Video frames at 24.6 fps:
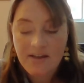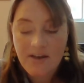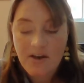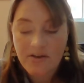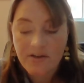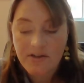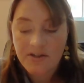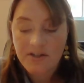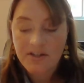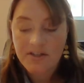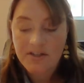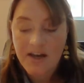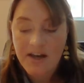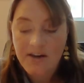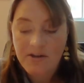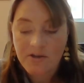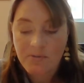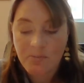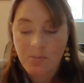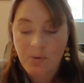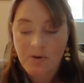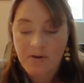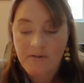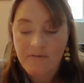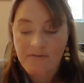younger designer's
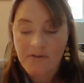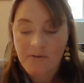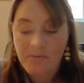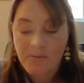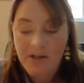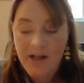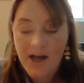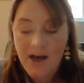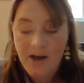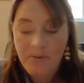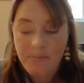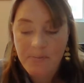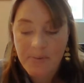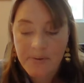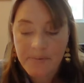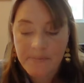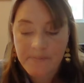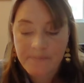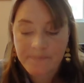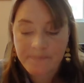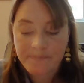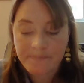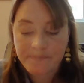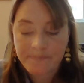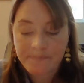point of view will help.
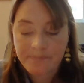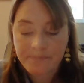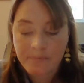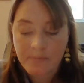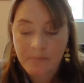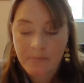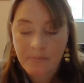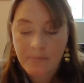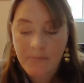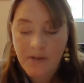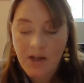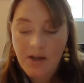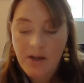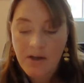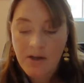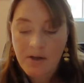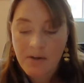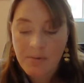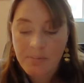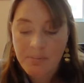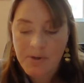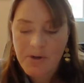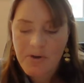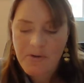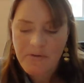
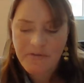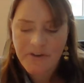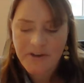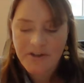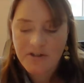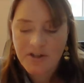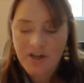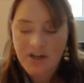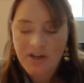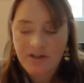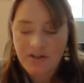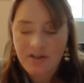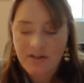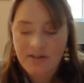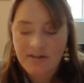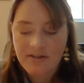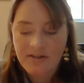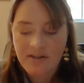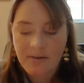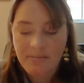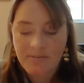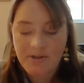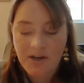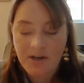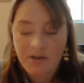But no fair changing the
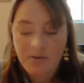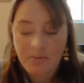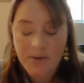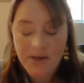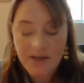subject.